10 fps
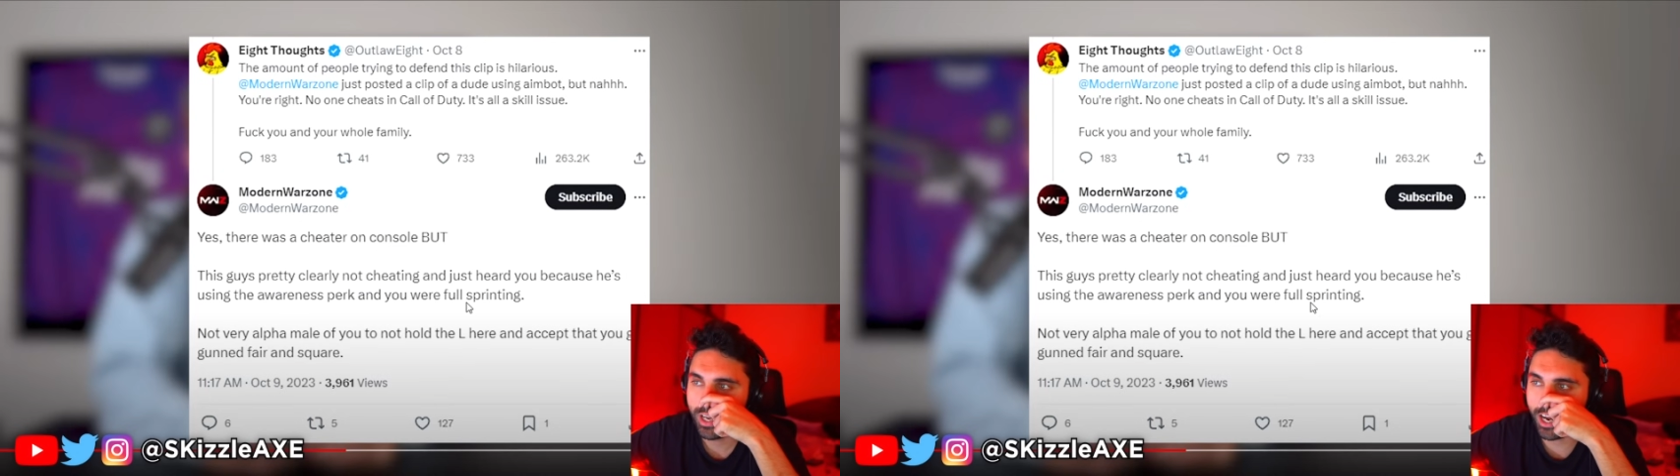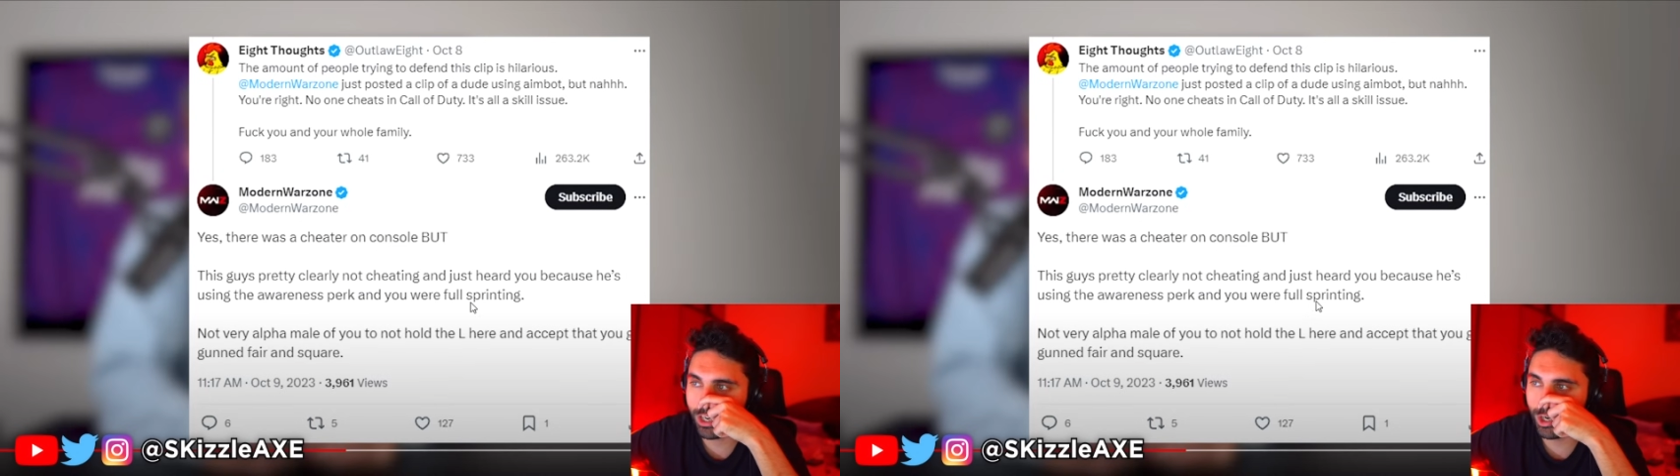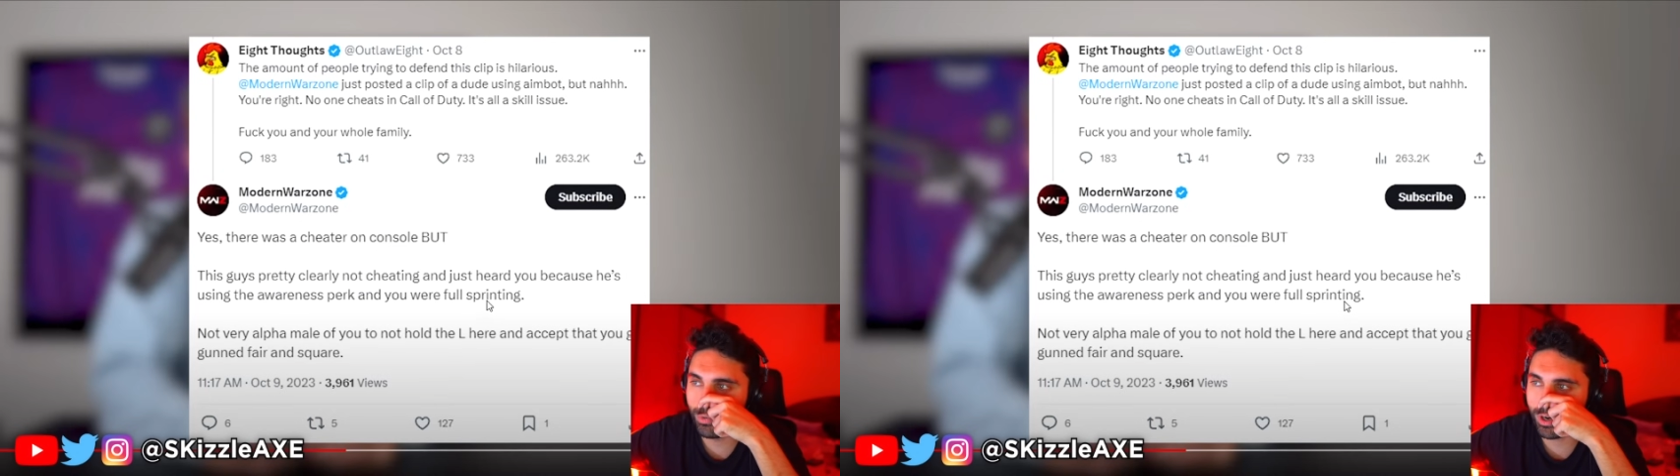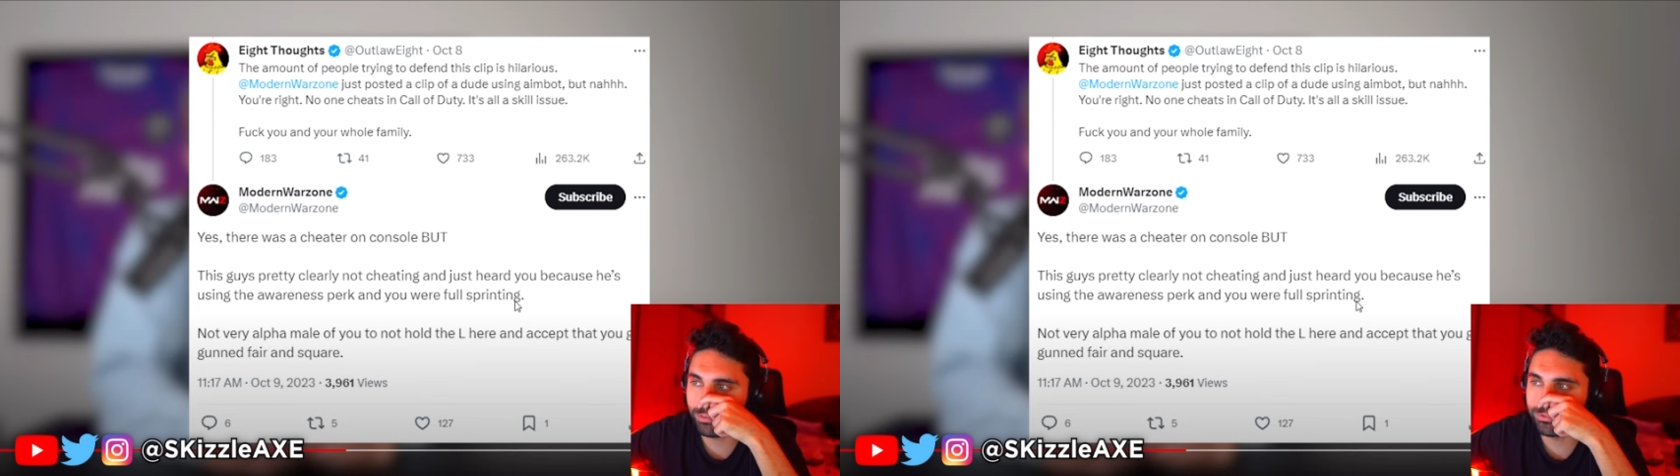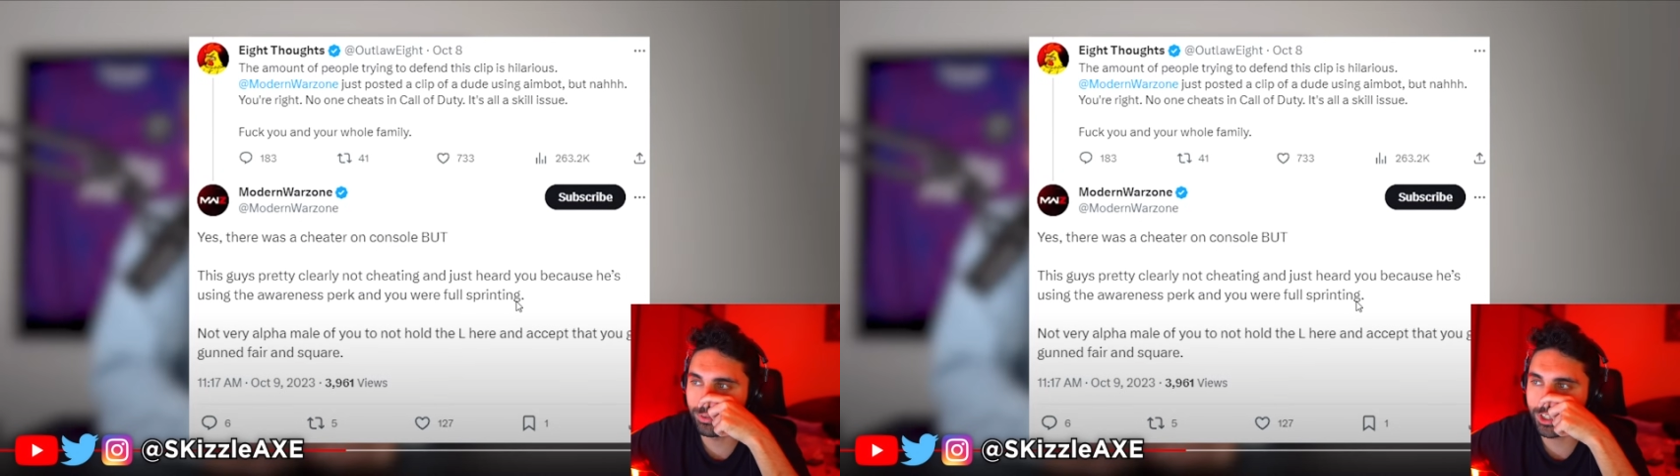And you
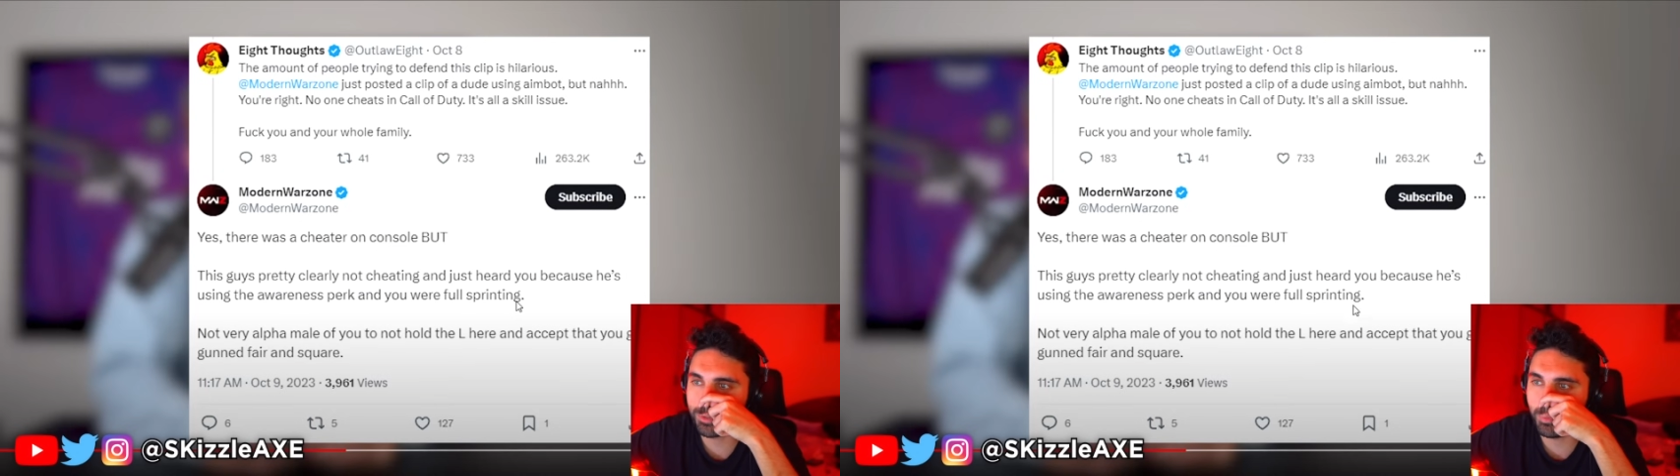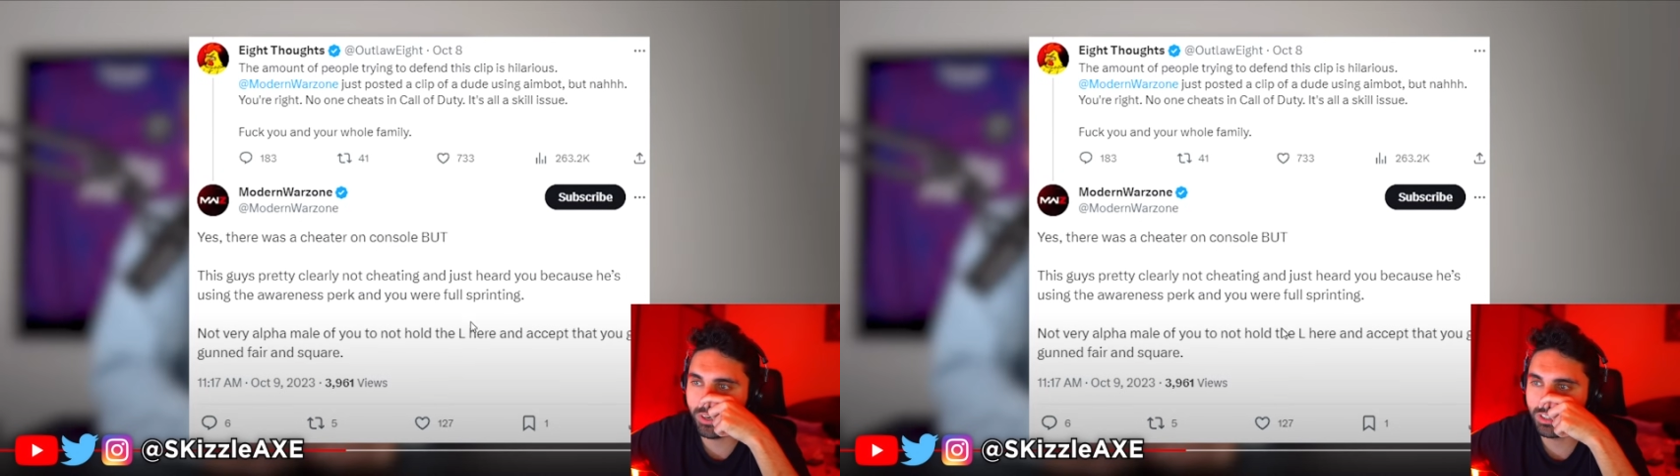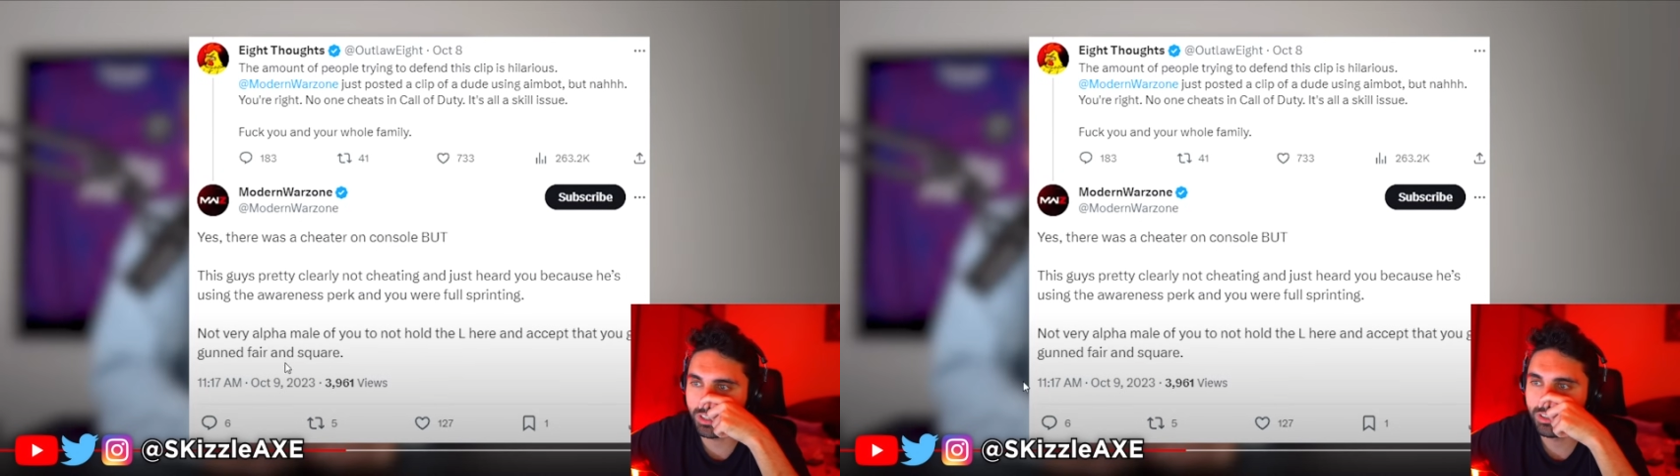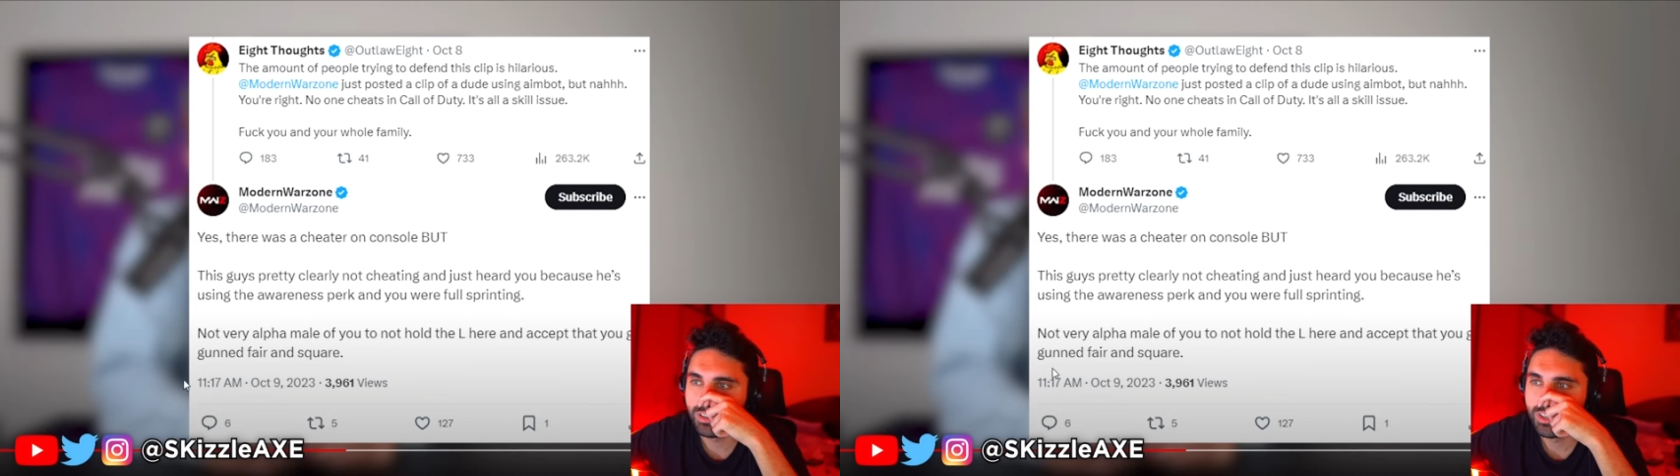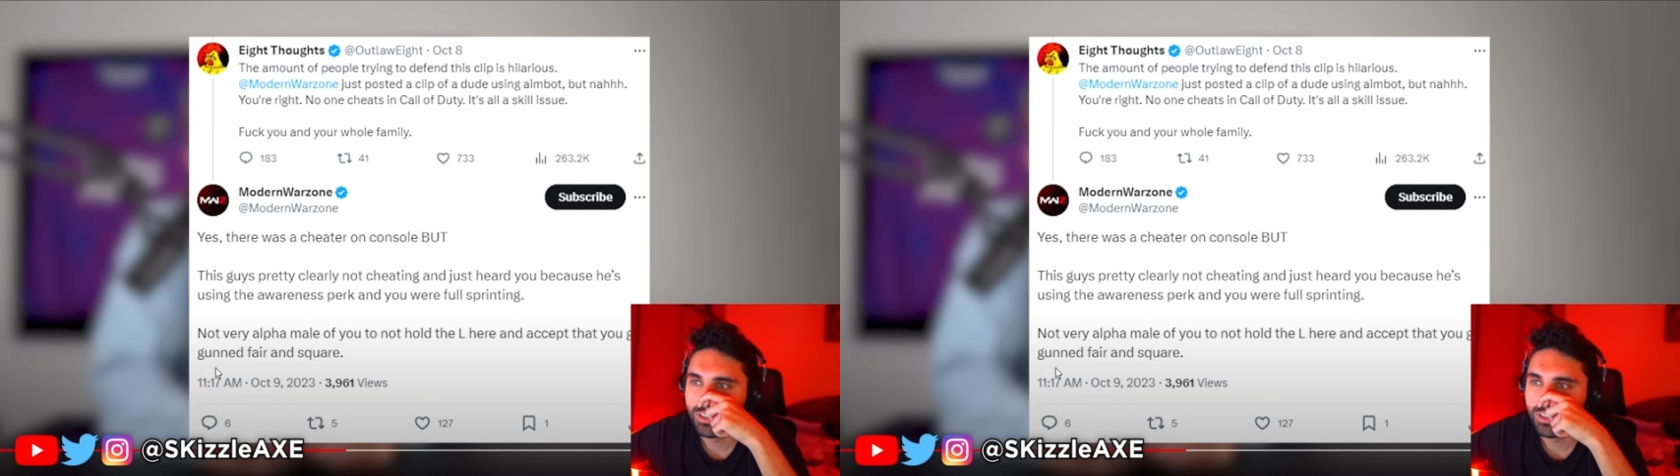were full sprinting.